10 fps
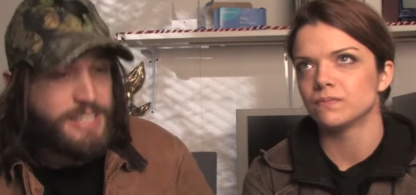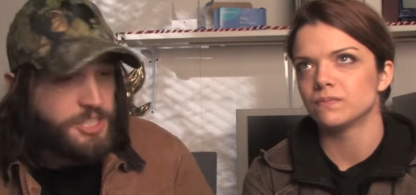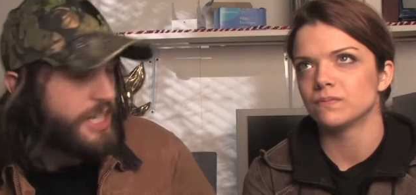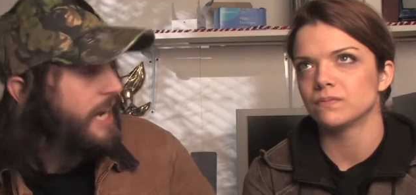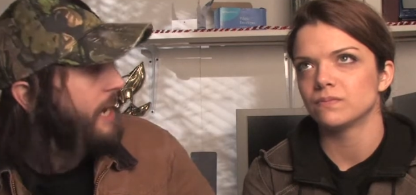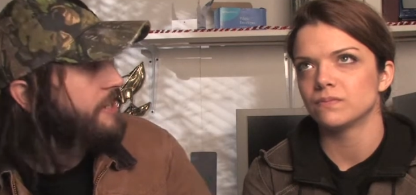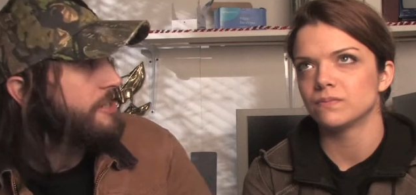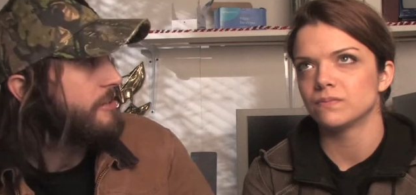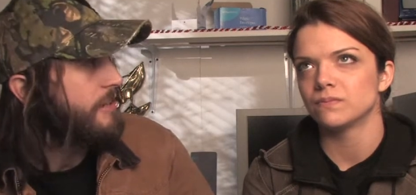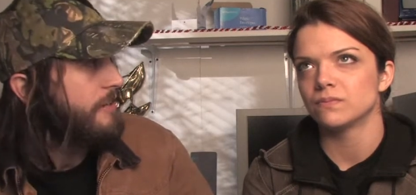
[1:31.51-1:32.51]
Speaker 1: the shit out of each
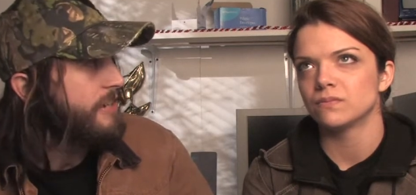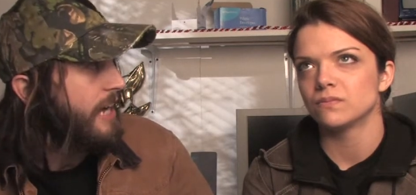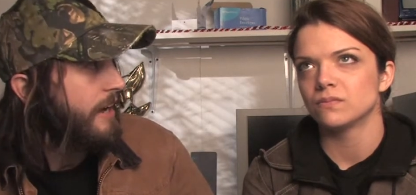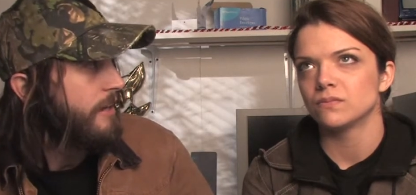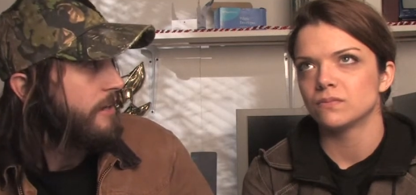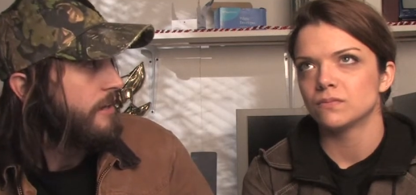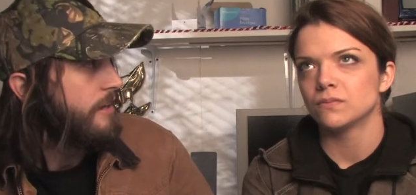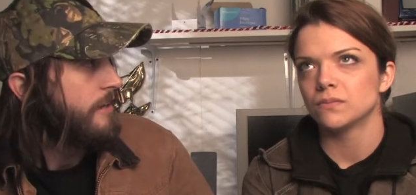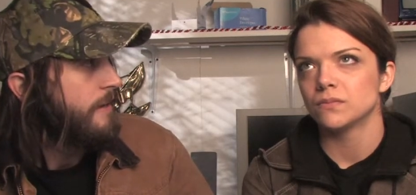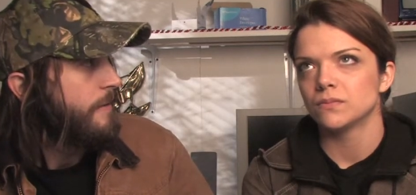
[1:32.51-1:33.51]
other every night.
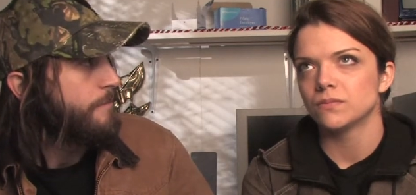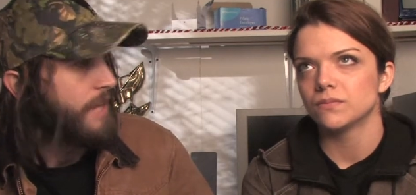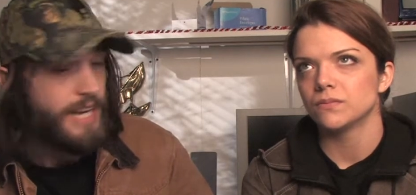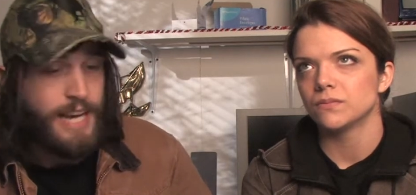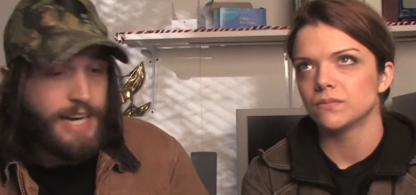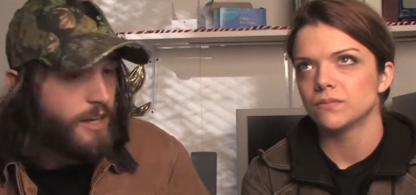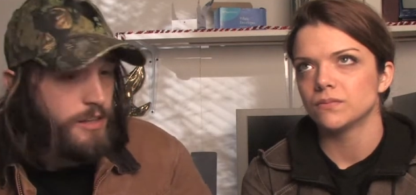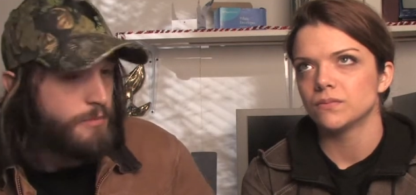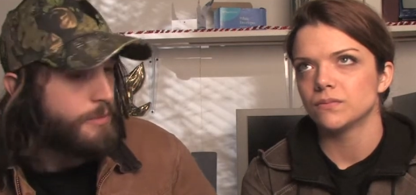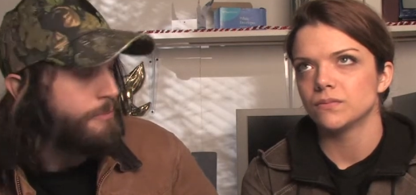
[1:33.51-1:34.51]
It ain't
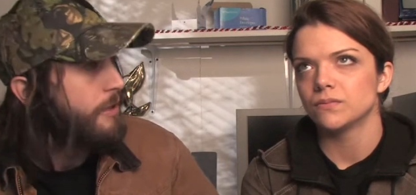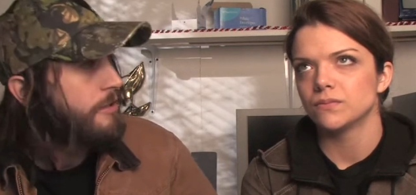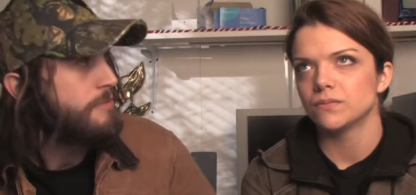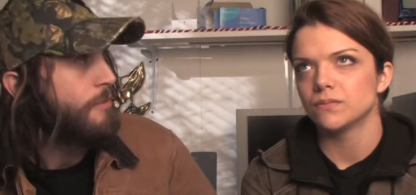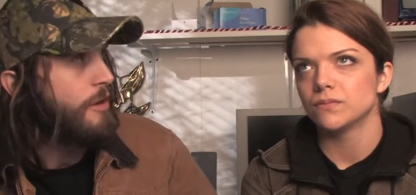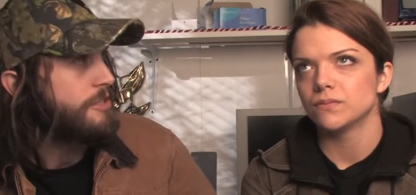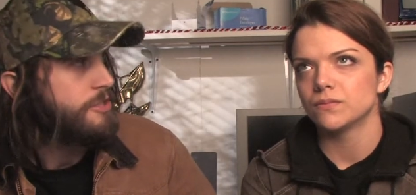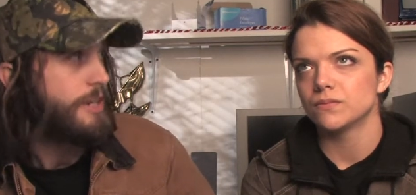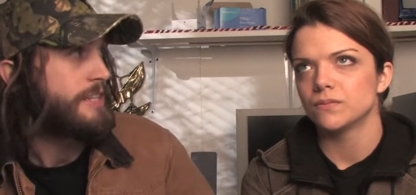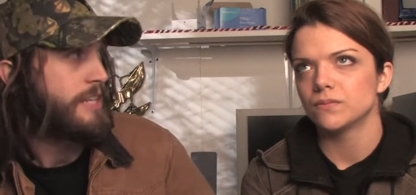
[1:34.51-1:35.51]
nothing but pure smarts and
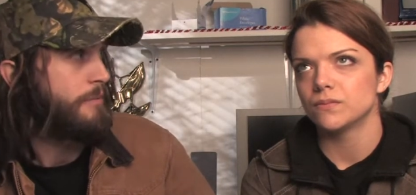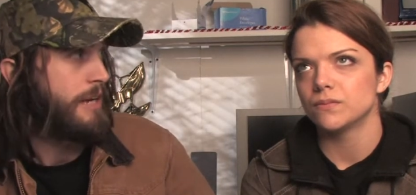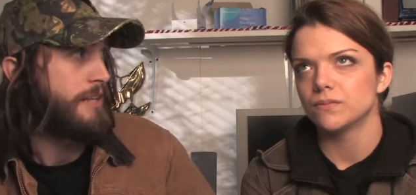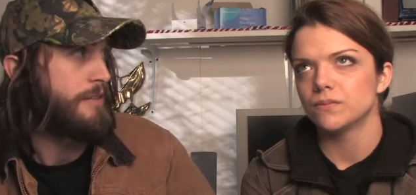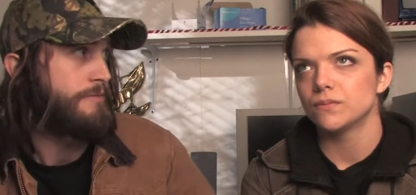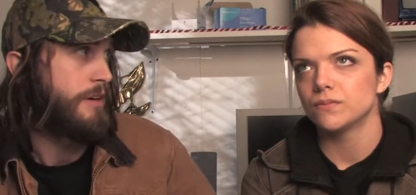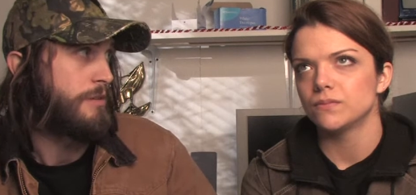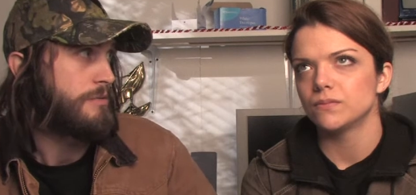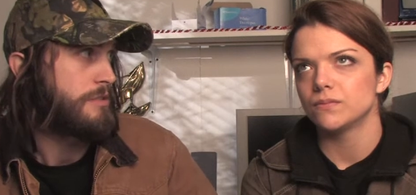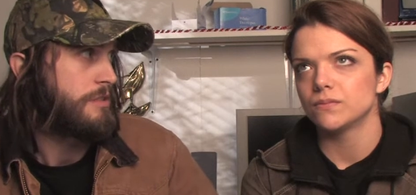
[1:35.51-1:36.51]
strength coming out of them
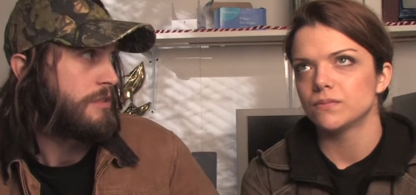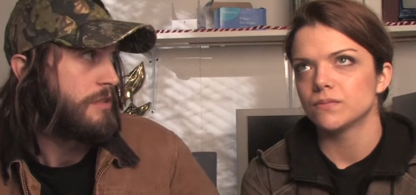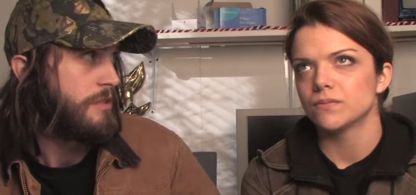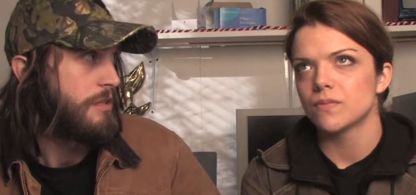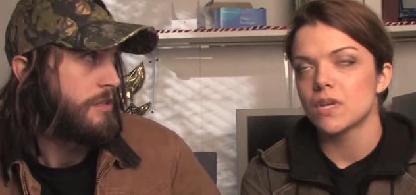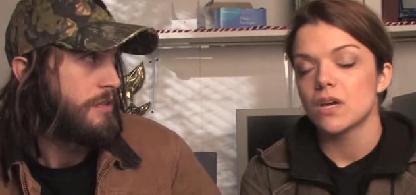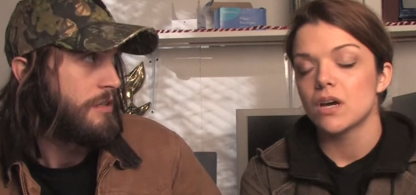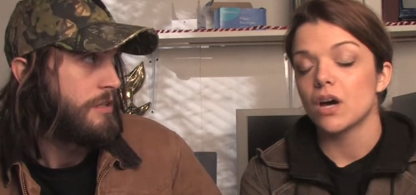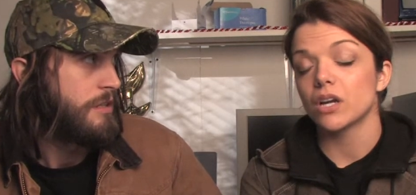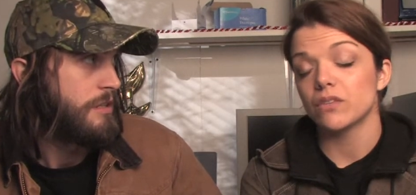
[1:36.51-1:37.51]
folks.
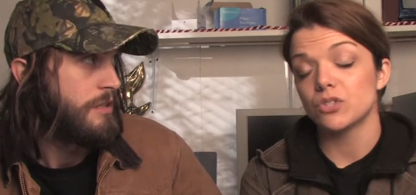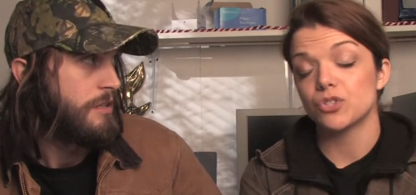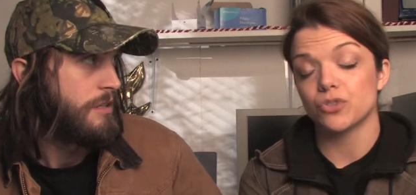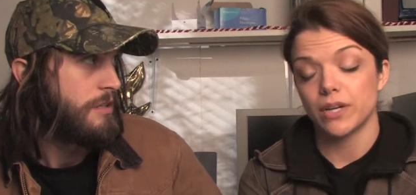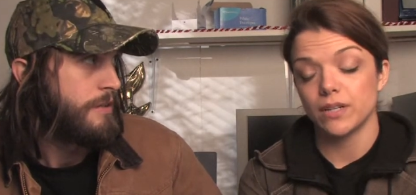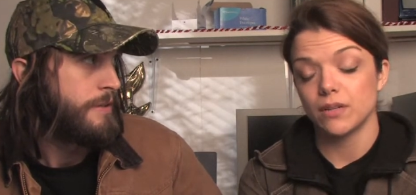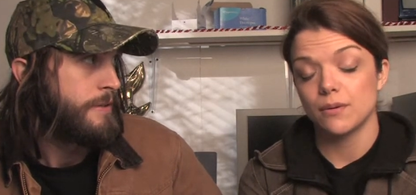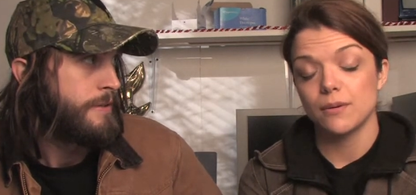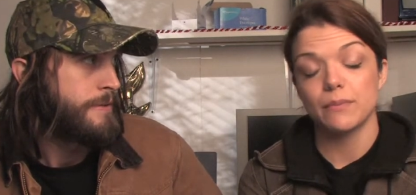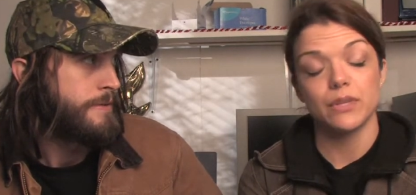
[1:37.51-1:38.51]
Speaker 2: I'll give you strength,
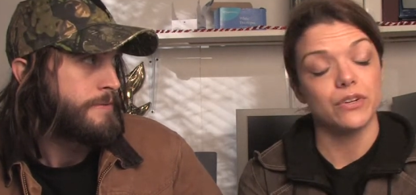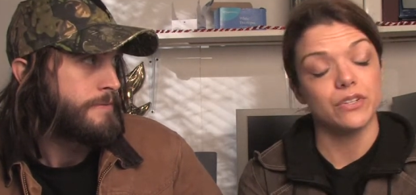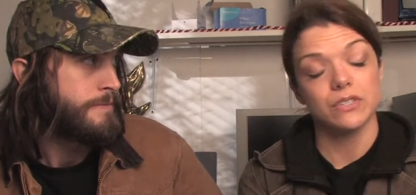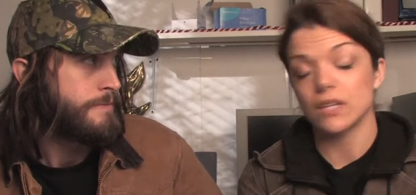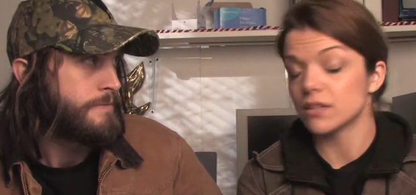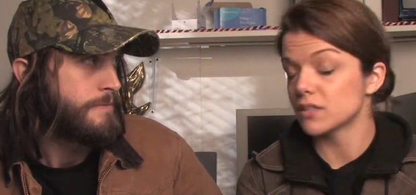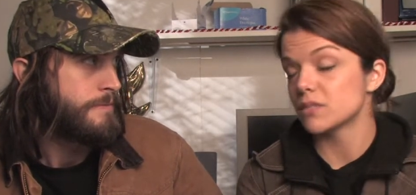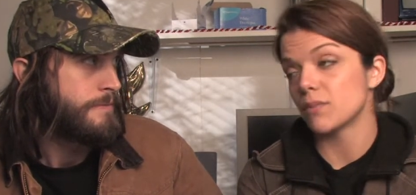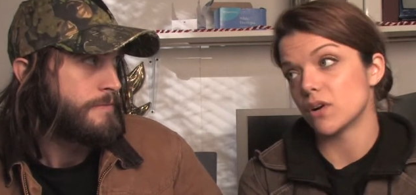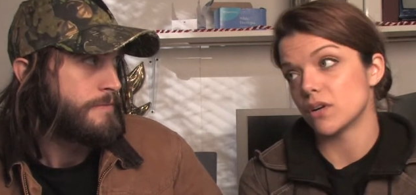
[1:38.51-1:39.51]
but there is nothing
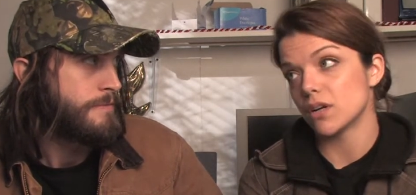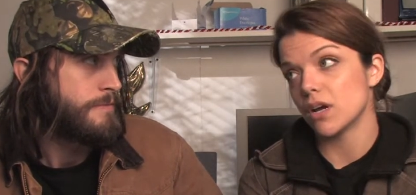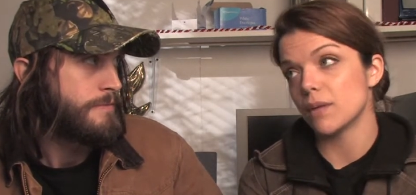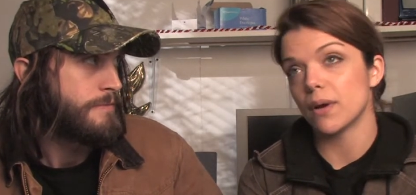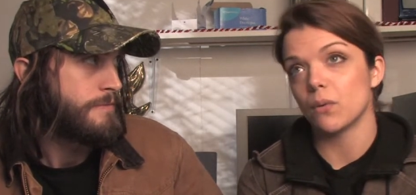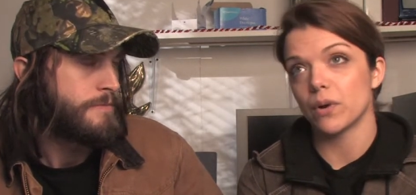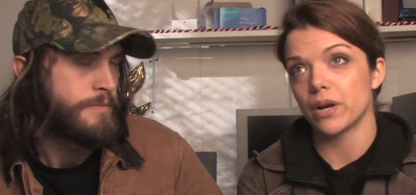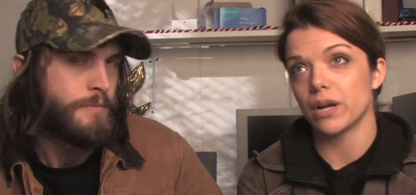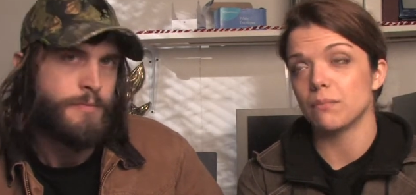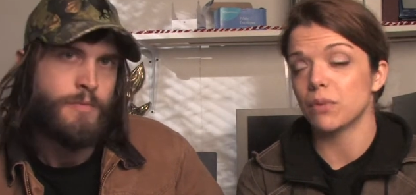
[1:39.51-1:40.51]
smart about
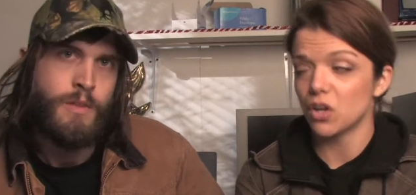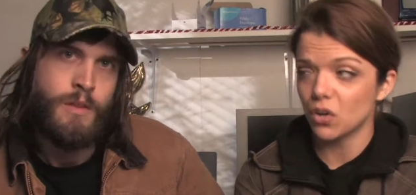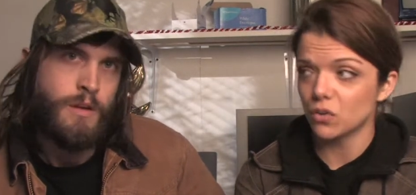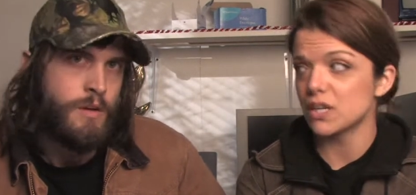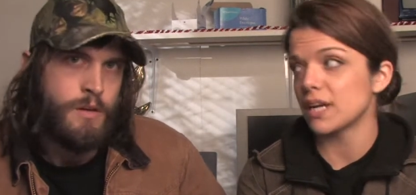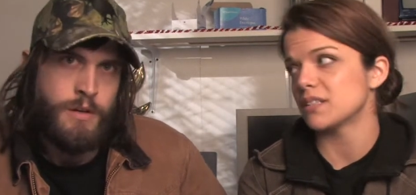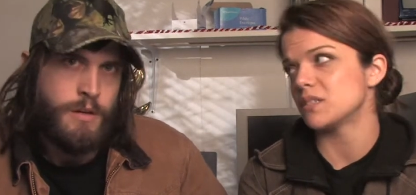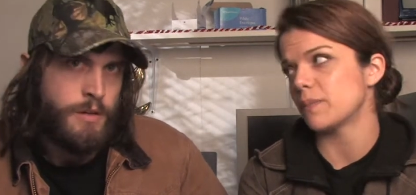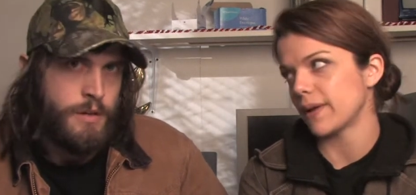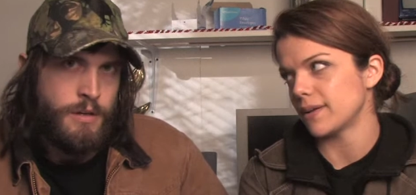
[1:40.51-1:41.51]
wearing butthole tight
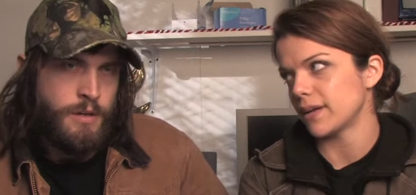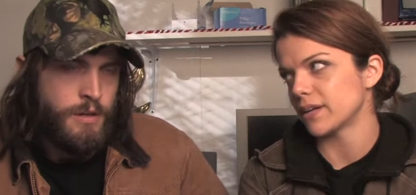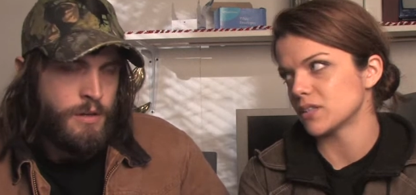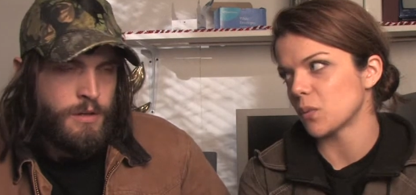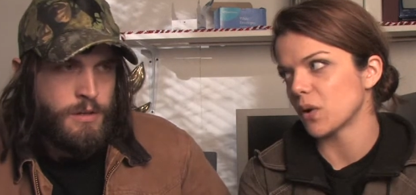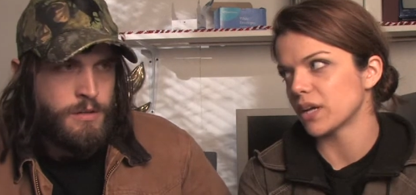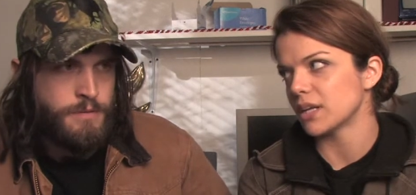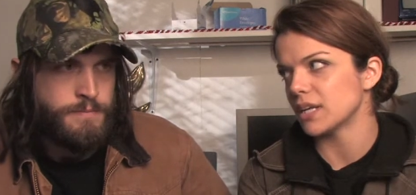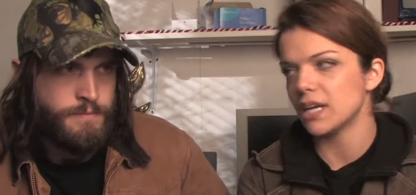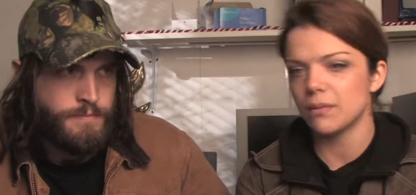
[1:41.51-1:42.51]
spandex while getting
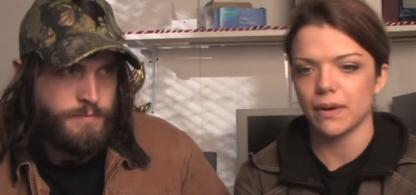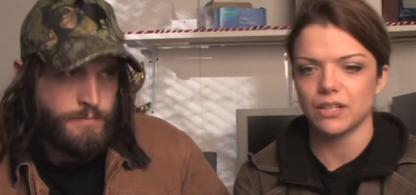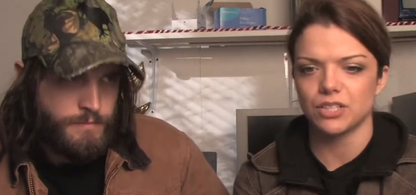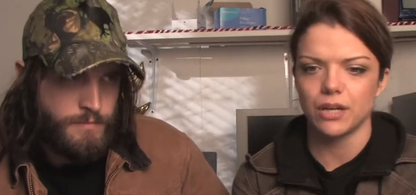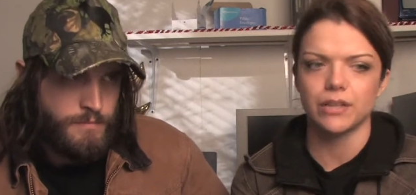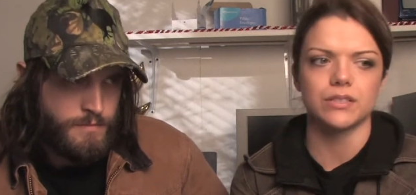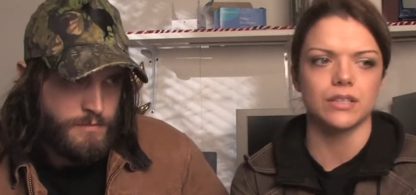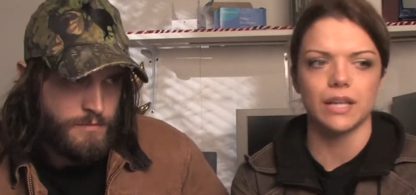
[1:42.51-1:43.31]
hit by chairs and